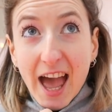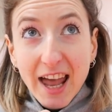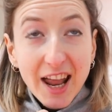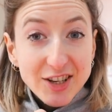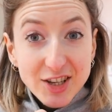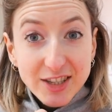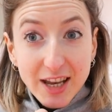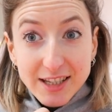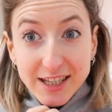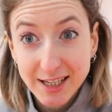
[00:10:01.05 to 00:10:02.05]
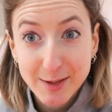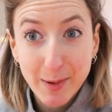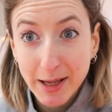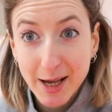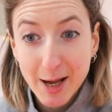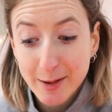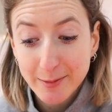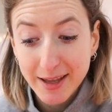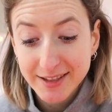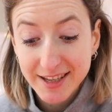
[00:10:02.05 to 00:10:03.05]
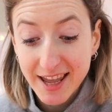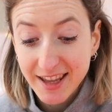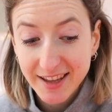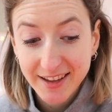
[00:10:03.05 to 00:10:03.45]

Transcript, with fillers: and I just didn't pick it up yesterday.